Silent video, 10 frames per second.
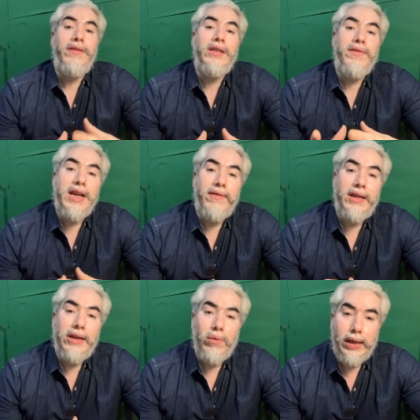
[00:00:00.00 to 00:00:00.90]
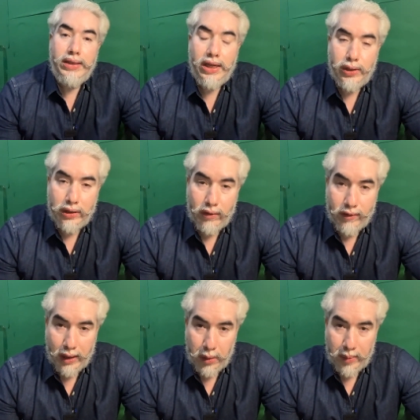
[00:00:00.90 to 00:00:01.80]
even if they have done one session
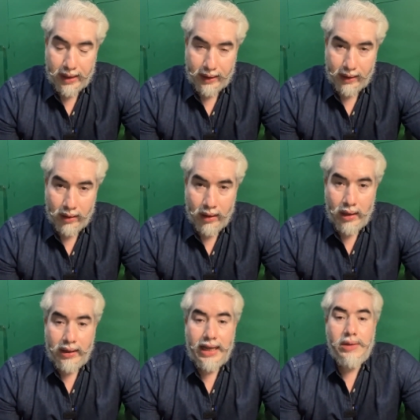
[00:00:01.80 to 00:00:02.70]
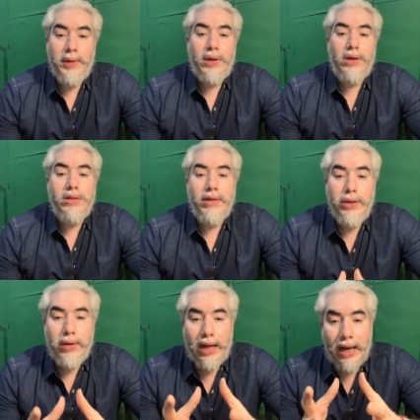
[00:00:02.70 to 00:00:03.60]
of chiropractic. That's because
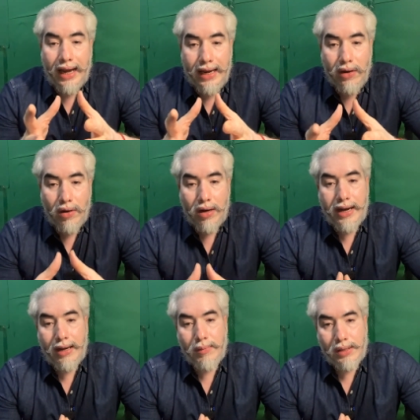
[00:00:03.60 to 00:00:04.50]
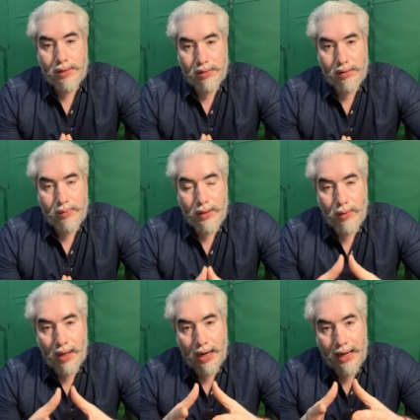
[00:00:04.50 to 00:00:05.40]
when you align your neck muscles, when
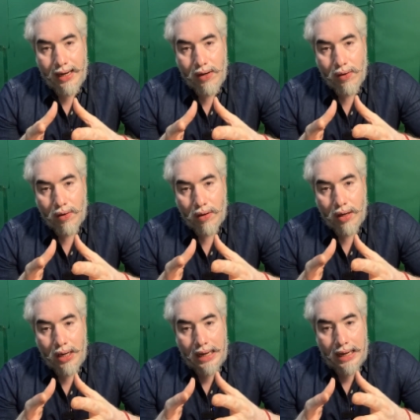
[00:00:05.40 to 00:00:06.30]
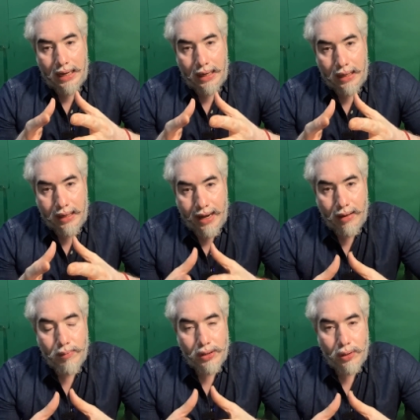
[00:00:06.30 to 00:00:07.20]
you align your uh,
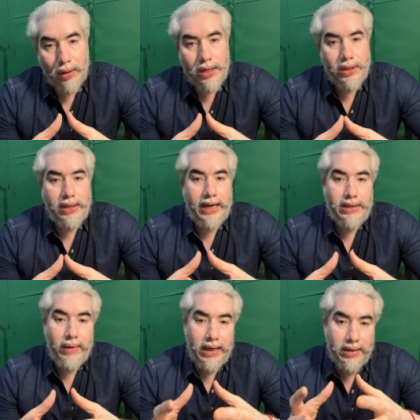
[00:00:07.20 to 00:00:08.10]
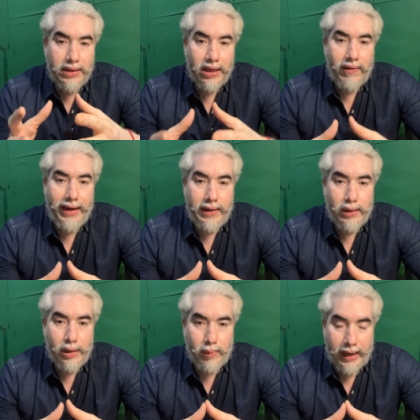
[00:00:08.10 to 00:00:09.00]
neck musculature as well as the
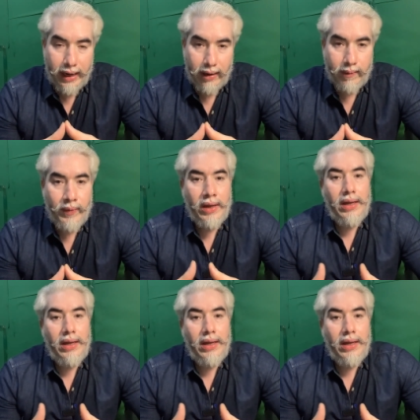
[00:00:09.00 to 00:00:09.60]
cervical spine,